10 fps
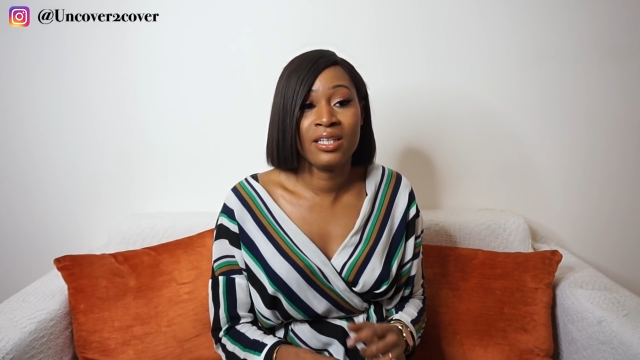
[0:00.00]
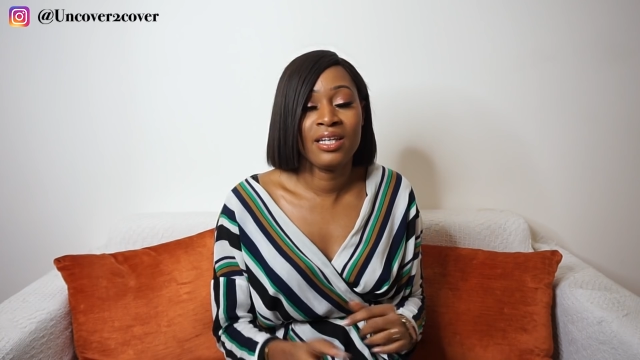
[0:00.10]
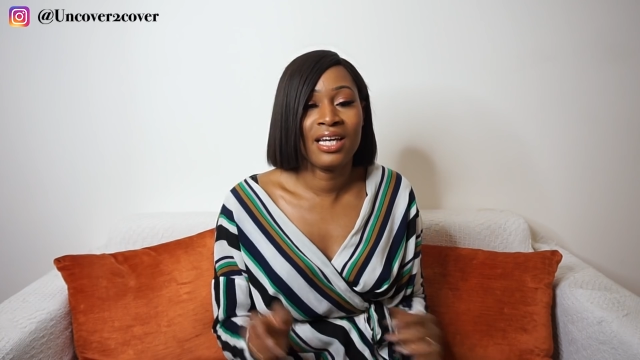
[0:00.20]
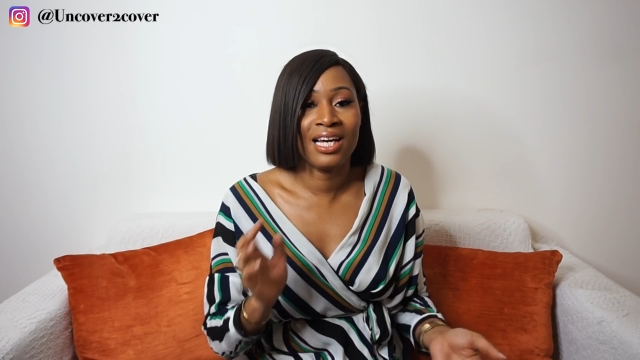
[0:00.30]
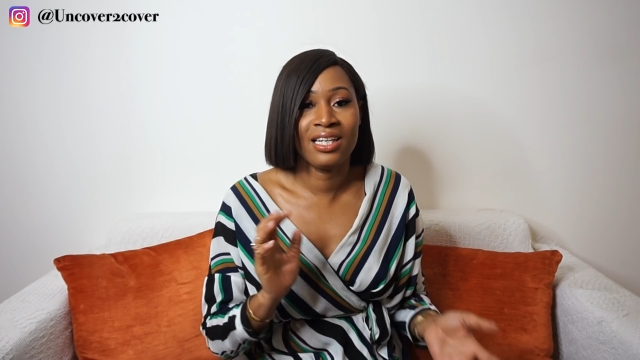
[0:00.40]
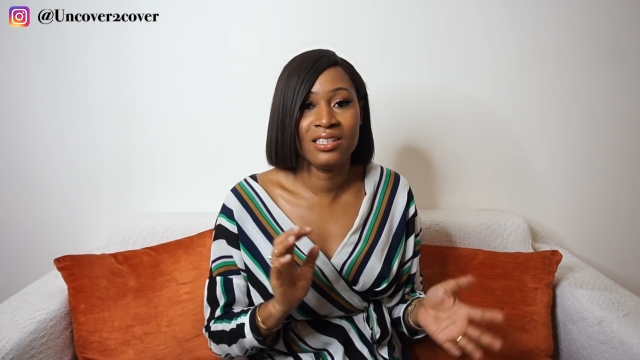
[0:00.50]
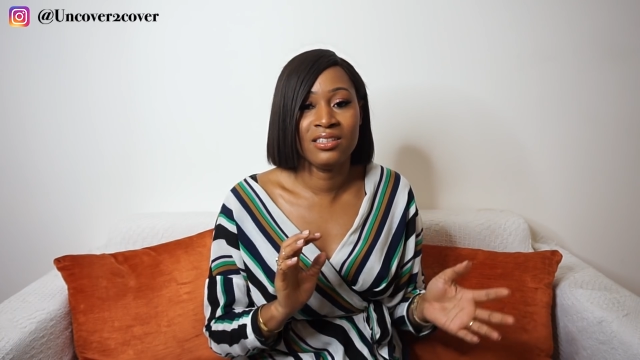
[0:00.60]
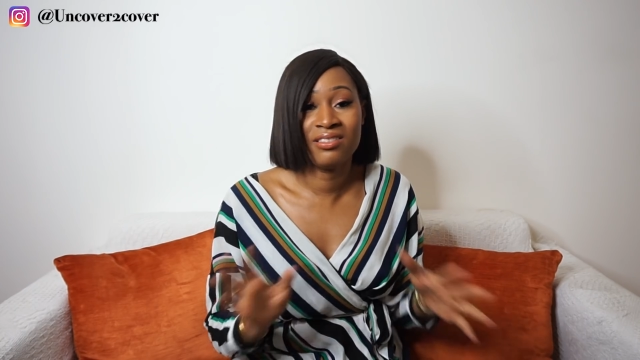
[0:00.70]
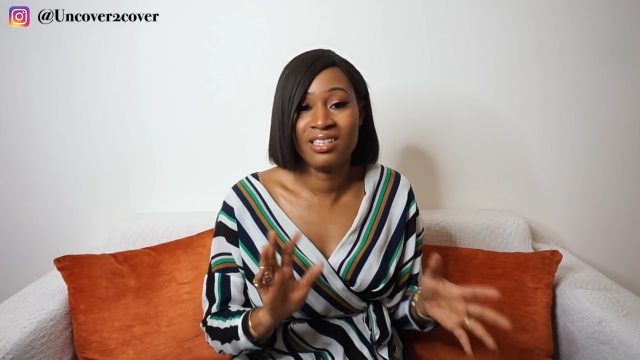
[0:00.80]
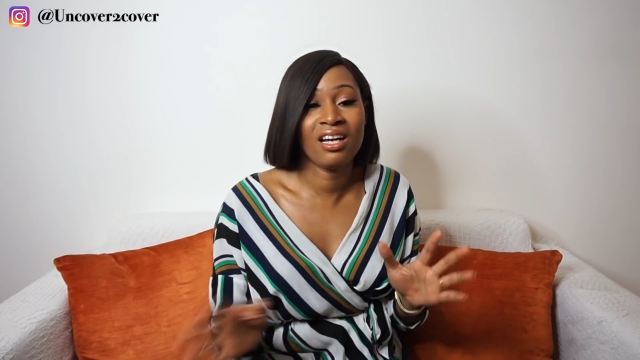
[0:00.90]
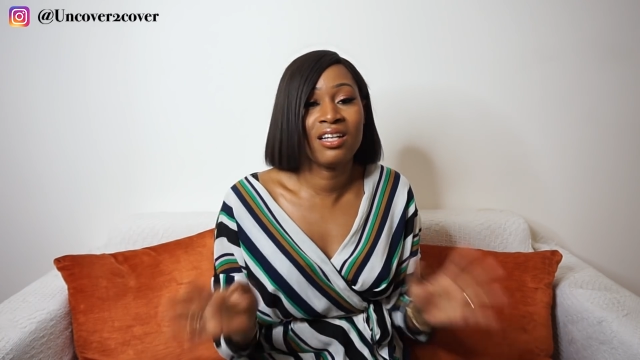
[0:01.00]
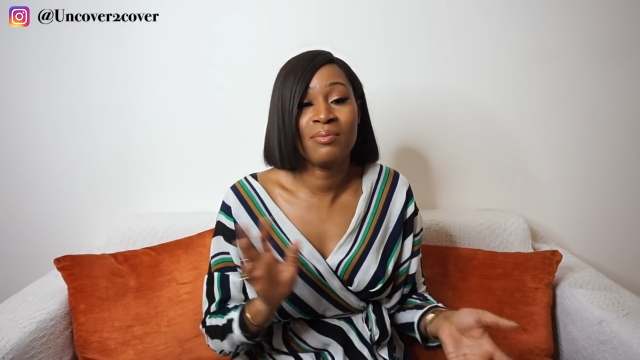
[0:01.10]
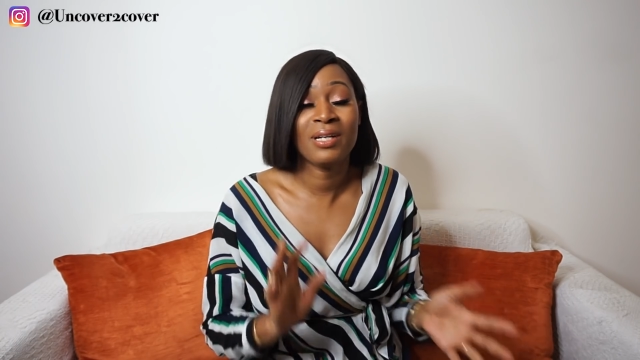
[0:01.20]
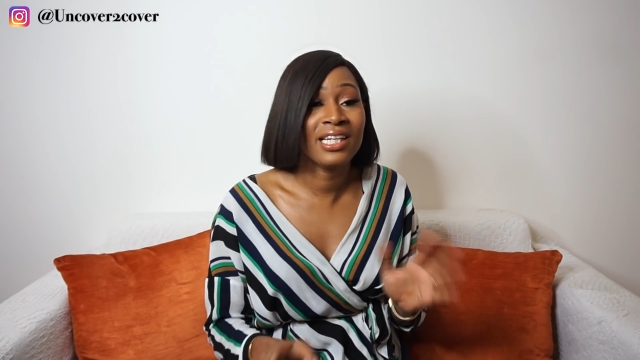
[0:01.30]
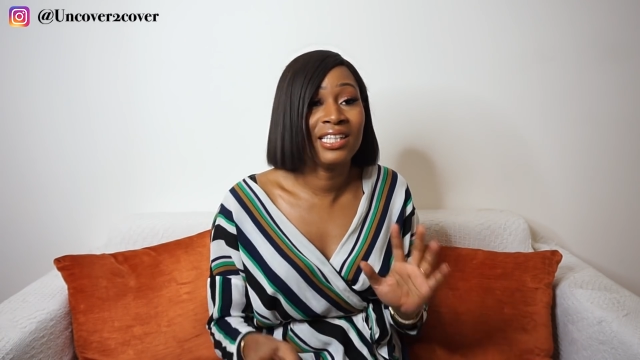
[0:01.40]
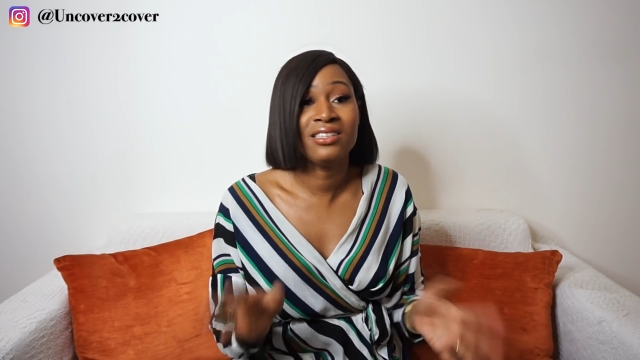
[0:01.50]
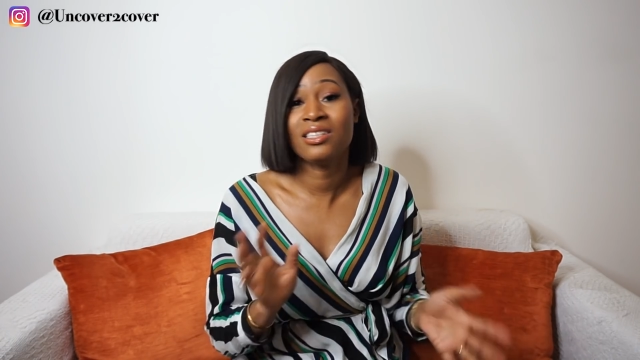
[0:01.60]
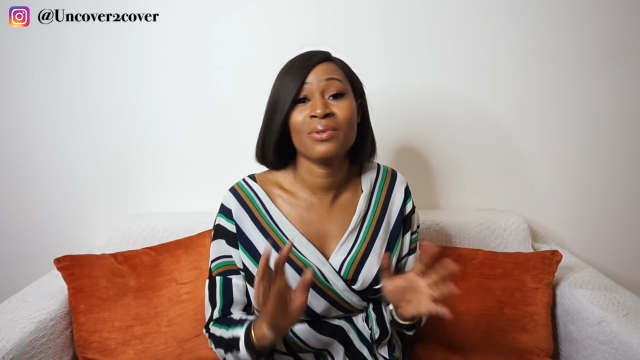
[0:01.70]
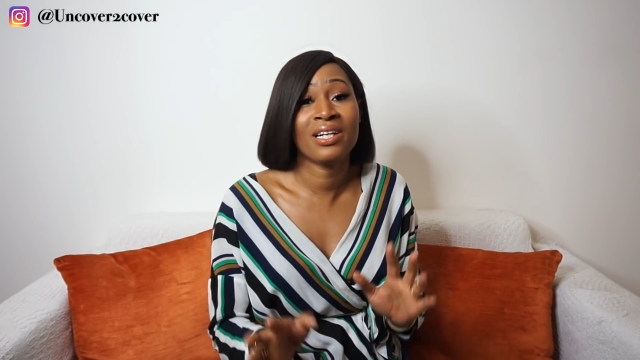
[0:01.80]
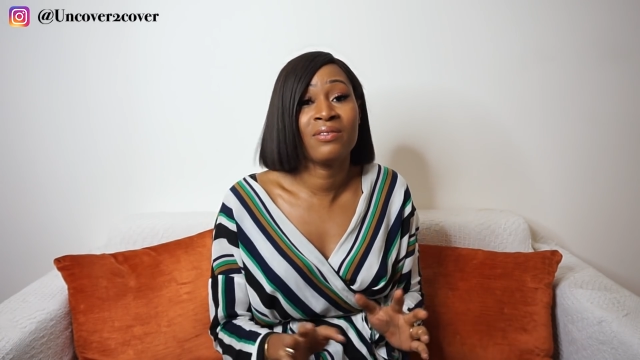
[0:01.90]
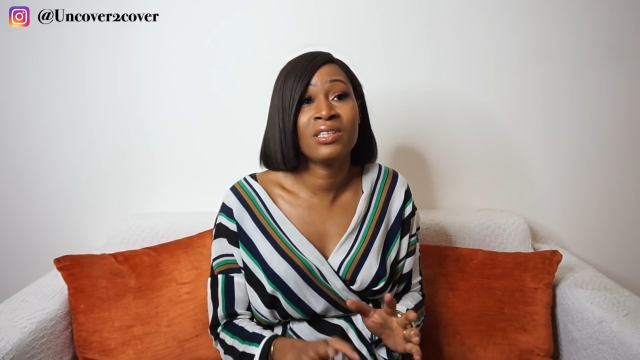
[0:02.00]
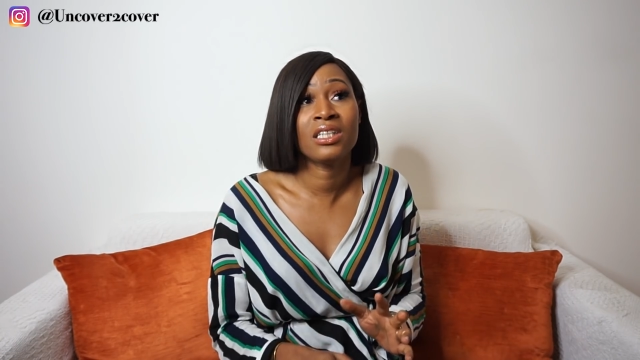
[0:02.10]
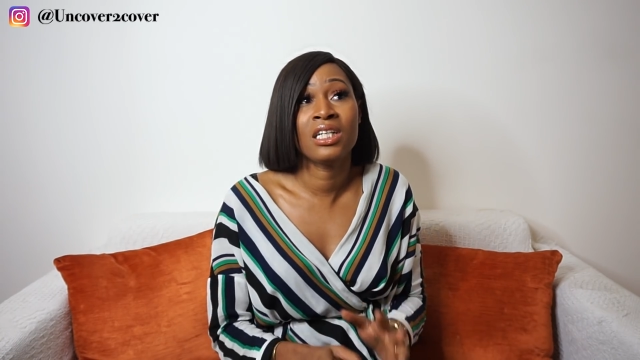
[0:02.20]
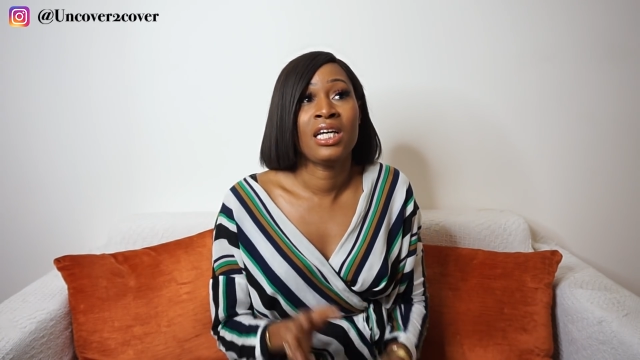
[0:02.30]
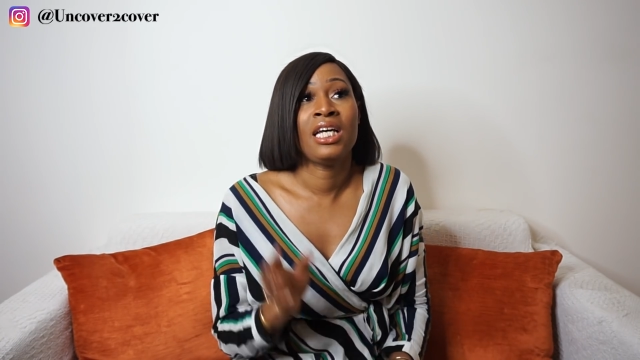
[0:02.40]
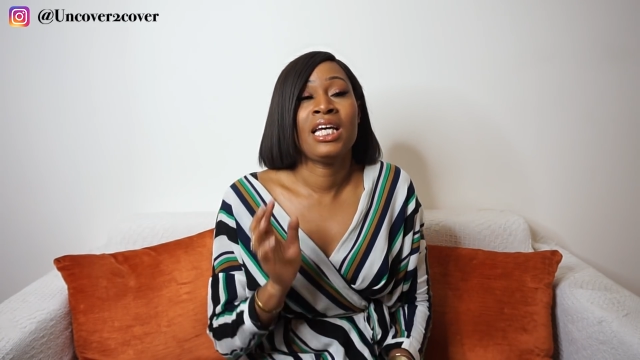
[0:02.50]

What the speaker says: and they kind of played, did whatever,